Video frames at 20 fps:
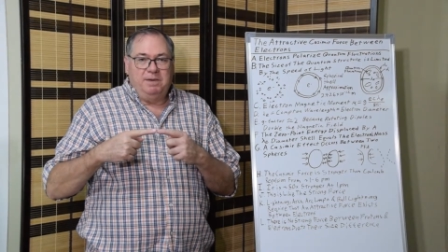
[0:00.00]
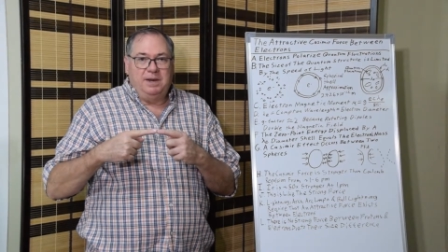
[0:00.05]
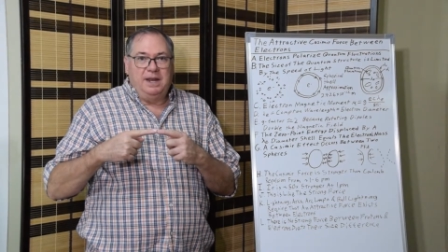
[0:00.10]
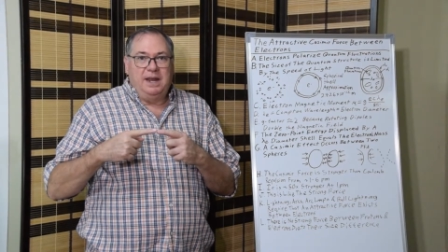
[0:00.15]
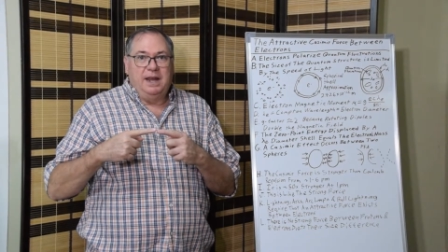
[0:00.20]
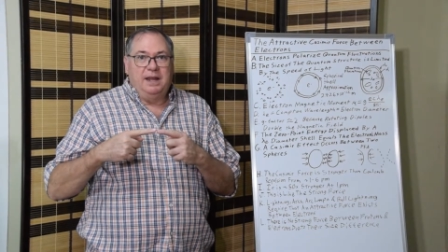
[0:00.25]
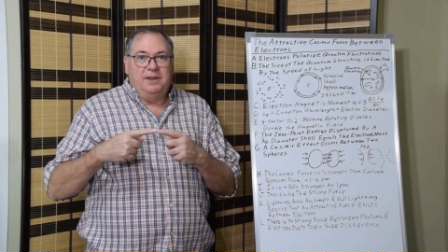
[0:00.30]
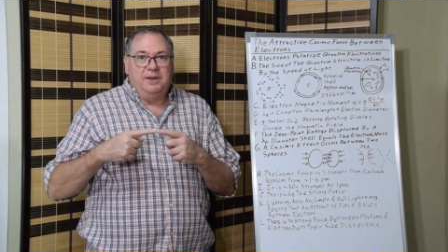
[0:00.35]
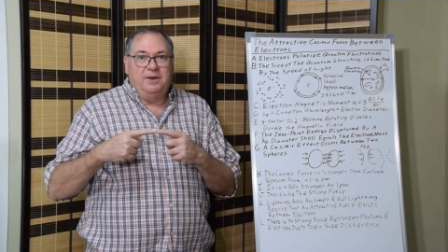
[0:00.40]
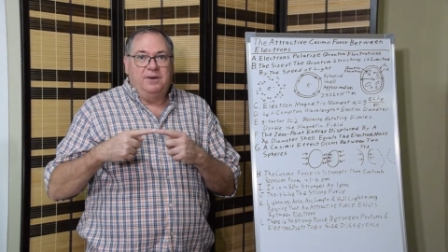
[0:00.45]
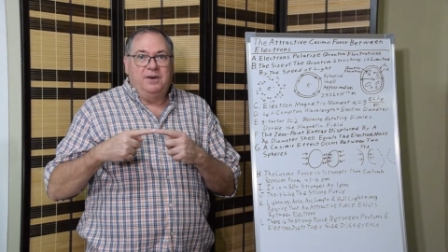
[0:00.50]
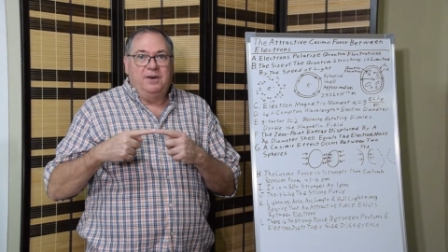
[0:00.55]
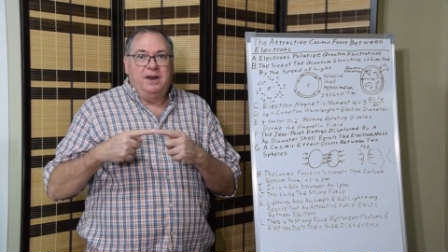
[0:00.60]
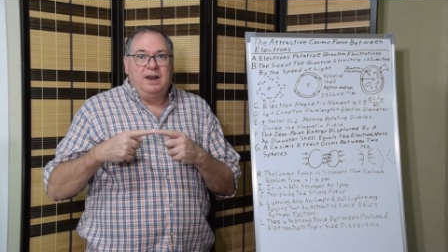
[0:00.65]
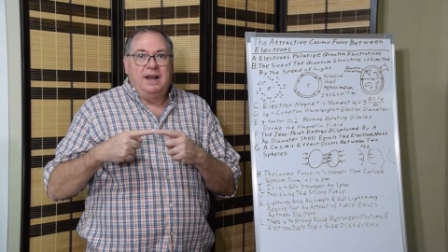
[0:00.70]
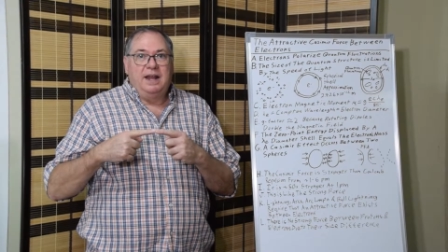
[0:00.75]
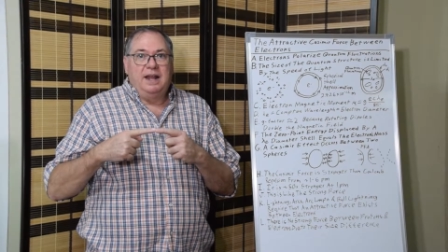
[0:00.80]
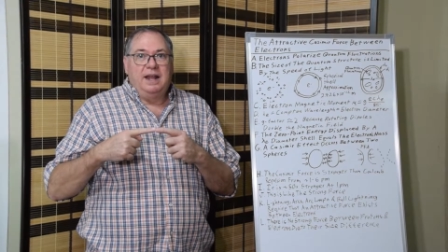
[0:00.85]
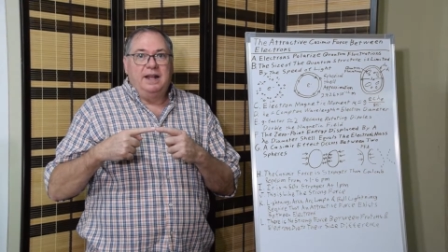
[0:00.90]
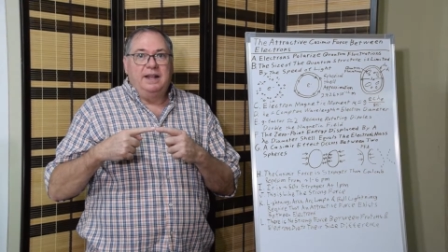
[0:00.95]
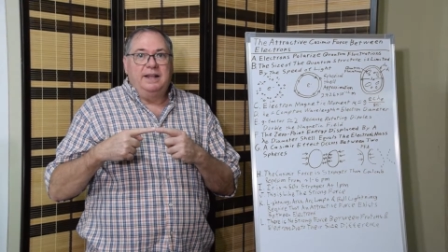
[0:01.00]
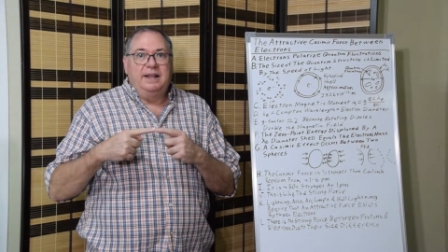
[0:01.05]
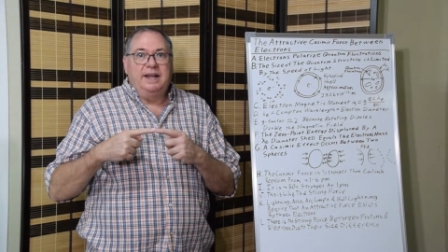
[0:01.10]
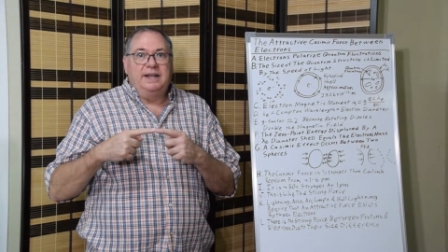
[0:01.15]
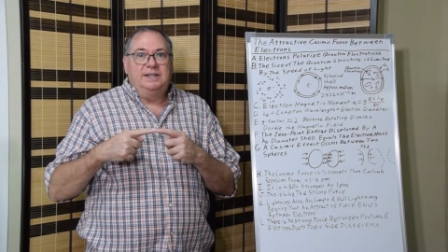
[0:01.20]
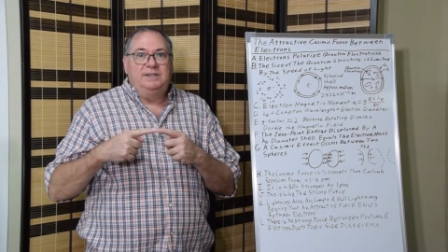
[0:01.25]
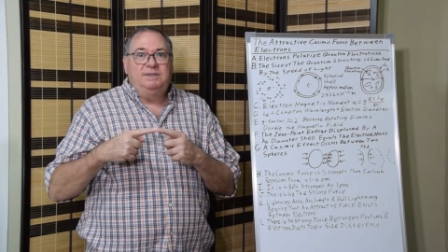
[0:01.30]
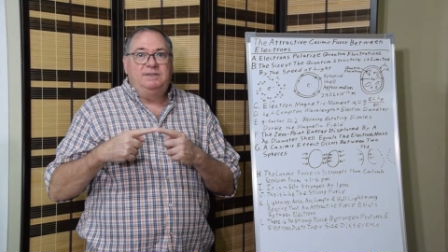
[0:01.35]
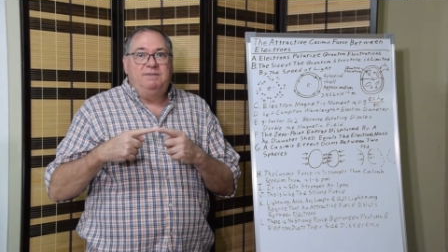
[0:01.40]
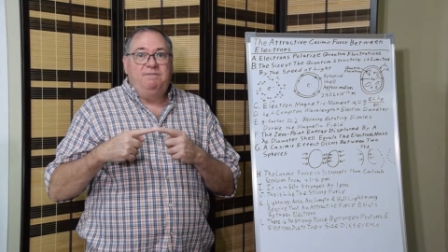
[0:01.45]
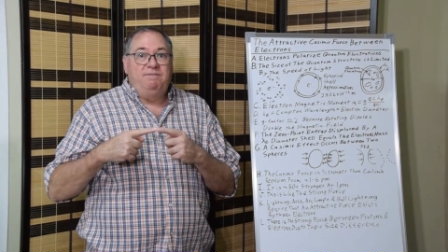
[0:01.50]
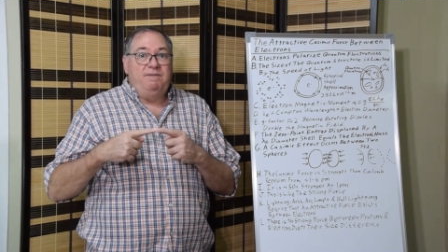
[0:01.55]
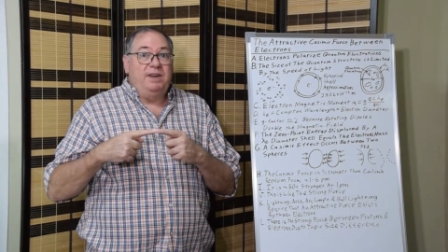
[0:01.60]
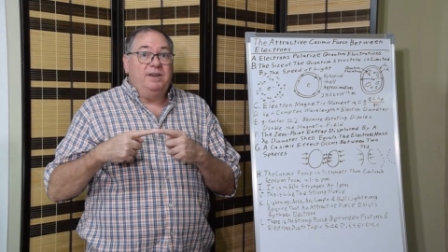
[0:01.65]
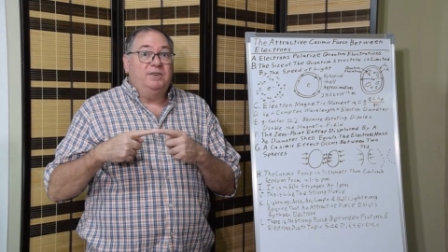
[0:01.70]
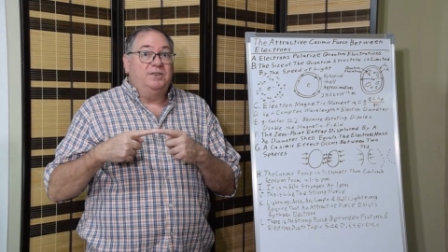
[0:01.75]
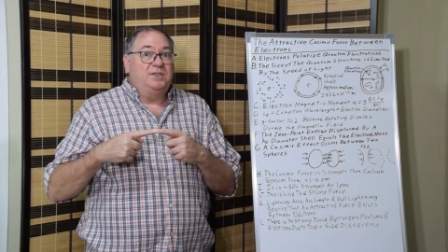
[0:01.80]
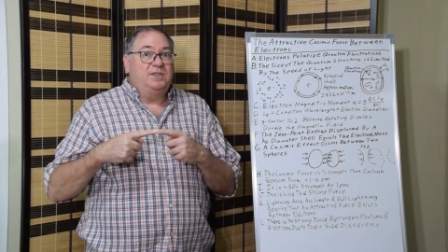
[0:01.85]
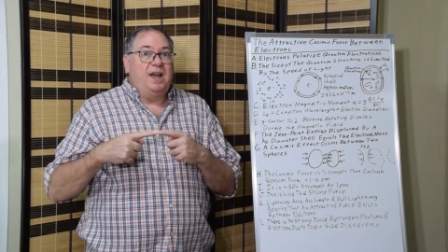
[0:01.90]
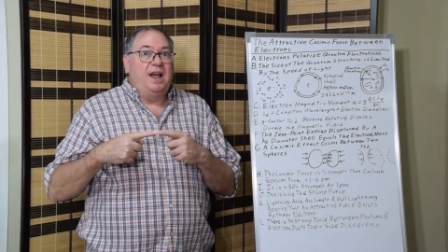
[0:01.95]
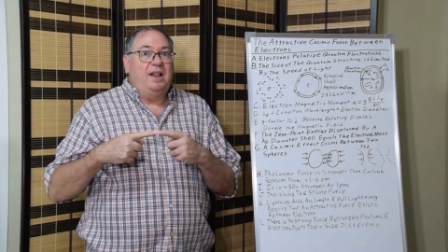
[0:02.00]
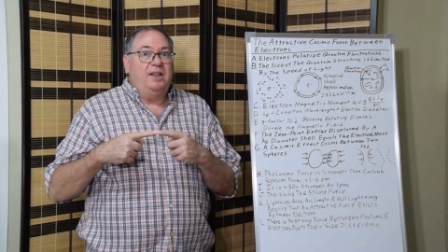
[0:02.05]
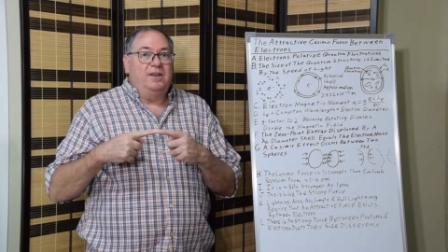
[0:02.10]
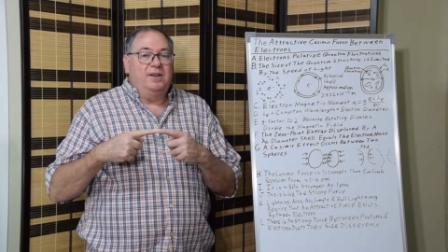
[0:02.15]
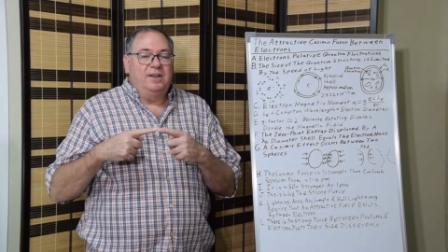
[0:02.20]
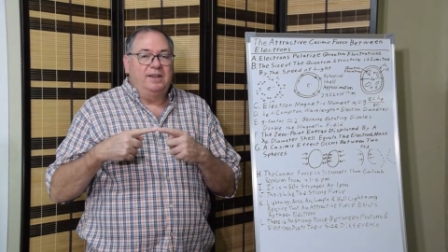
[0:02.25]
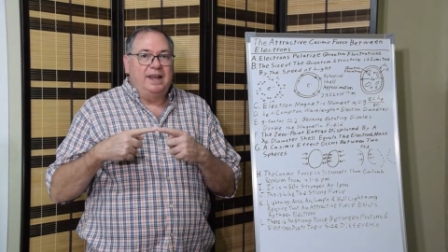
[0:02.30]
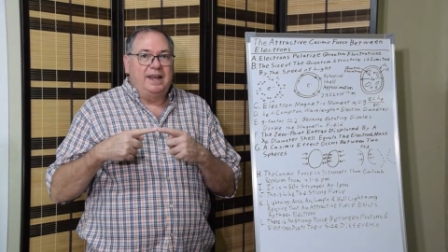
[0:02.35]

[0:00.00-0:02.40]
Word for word: together, they feel solid.